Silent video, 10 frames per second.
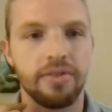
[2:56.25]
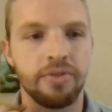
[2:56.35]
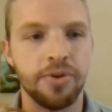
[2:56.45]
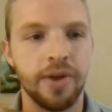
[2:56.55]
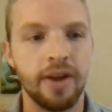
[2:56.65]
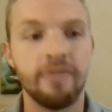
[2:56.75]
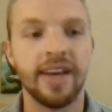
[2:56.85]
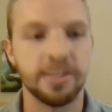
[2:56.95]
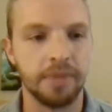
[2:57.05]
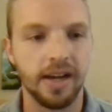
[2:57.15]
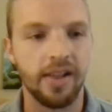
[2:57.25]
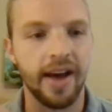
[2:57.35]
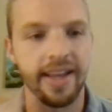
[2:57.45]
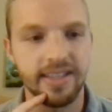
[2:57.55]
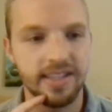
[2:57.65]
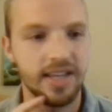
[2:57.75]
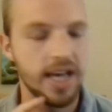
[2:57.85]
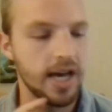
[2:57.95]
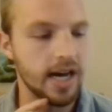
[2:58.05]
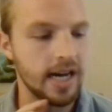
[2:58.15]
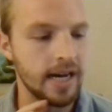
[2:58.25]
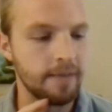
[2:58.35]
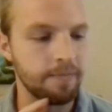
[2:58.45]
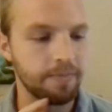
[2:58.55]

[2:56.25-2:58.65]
through their investment clients. Um,